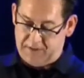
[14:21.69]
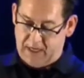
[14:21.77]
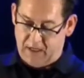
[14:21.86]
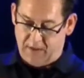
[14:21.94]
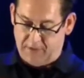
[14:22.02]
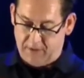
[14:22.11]

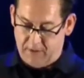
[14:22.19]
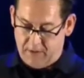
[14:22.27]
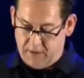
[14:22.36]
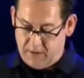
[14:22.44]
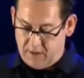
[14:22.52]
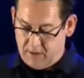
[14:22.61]
Kelvin.
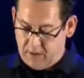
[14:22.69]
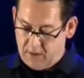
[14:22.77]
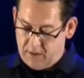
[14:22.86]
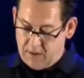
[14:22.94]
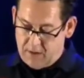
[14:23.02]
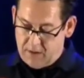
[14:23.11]

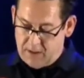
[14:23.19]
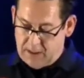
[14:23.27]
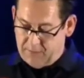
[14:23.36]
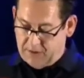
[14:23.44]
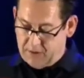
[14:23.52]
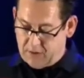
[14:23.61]

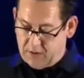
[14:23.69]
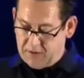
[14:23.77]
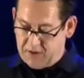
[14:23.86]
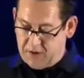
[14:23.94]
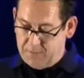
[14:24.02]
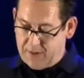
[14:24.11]
In regards
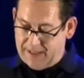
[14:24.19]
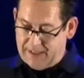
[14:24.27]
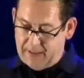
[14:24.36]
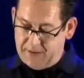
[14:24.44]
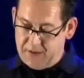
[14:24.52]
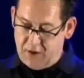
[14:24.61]
to my
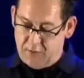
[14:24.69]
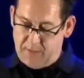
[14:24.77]
need-to-know